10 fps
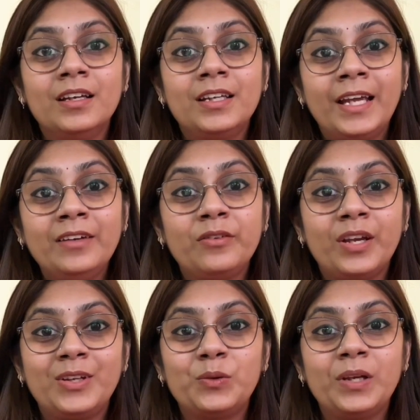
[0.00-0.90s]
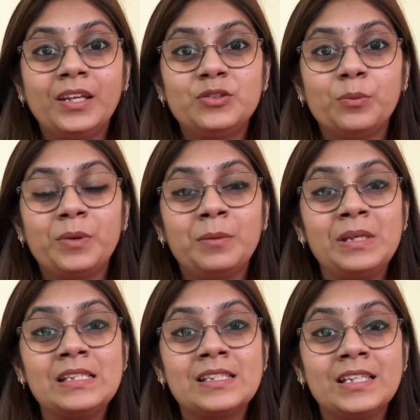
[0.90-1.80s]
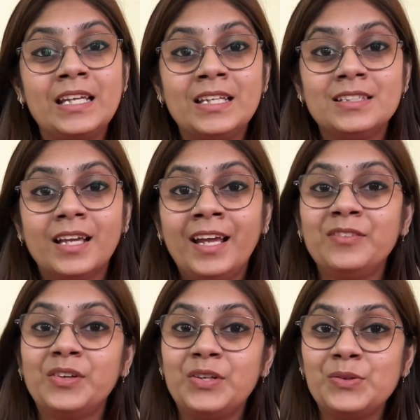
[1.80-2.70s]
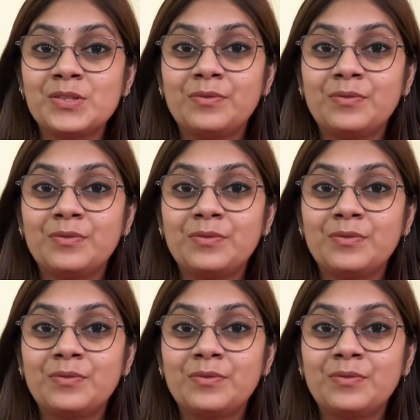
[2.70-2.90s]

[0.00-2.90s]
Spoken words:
can regulate your baby's need and reduce